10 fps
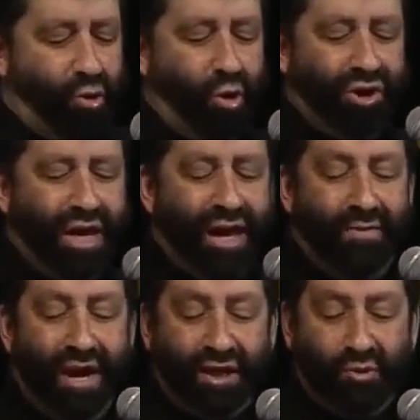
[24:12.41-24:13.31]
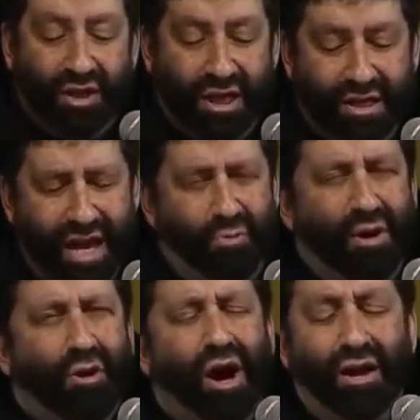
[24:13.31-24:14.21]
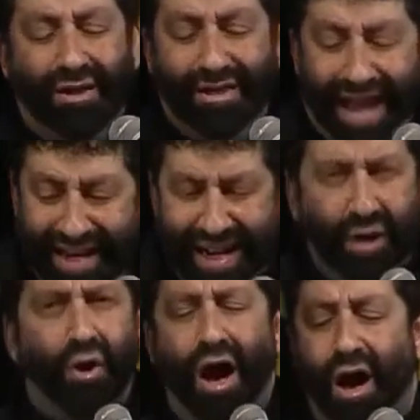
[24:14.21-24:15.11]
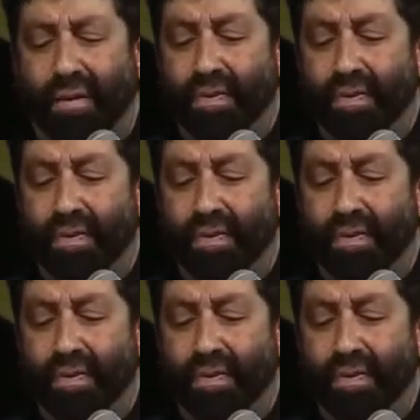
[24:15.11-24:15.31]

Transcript: or the enemy as we did then. We were a lightning rod.